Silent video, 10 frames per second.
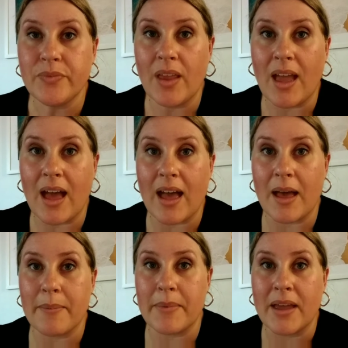
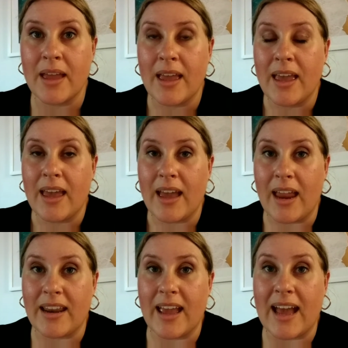And
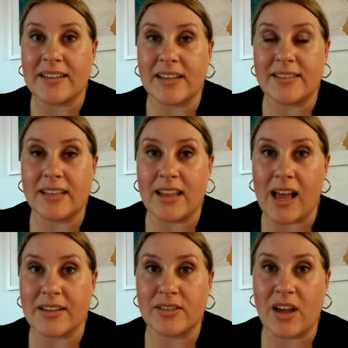yeah, as I said
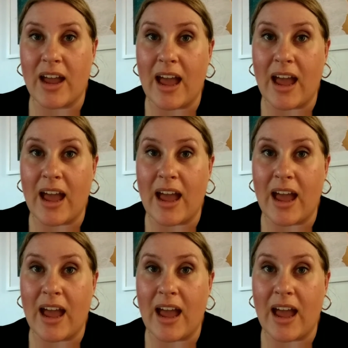last night,